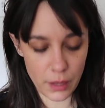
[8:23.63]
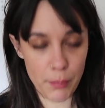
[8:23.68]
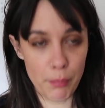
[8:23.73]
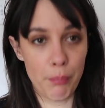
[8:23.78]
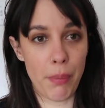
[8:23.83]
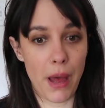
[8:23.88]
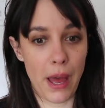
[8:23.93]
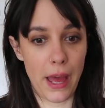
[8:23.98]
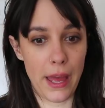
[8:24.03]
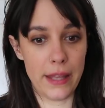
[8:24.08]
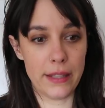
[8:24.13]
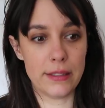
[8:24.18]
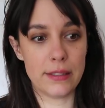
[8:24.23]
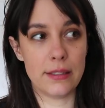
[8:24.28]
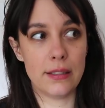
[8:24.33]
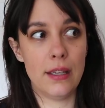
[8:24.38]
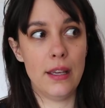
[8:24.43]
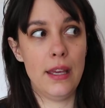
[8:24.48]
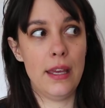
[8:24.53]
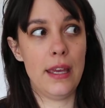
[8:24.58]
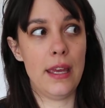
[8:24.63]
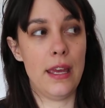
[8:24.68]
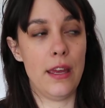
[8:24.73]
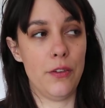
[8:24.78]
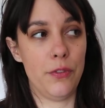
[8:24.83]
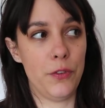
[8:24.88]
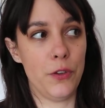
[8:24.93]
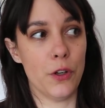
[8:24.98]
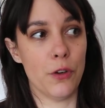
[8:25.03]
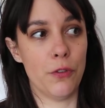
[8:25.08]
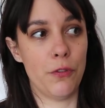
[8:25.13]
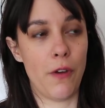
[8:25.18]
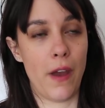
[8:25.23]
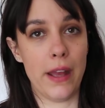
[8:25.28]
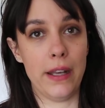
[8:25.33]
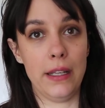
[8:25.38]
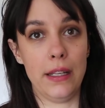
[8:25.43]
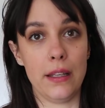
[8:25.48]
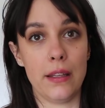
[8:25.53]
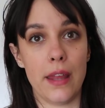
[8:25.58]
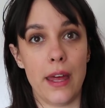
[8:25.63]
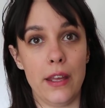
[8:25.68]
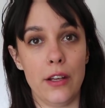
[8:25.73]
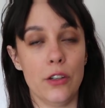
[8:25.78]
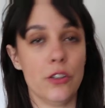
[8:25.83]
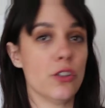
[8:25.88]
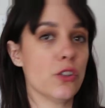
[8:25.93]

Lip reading: But if you're finding that you're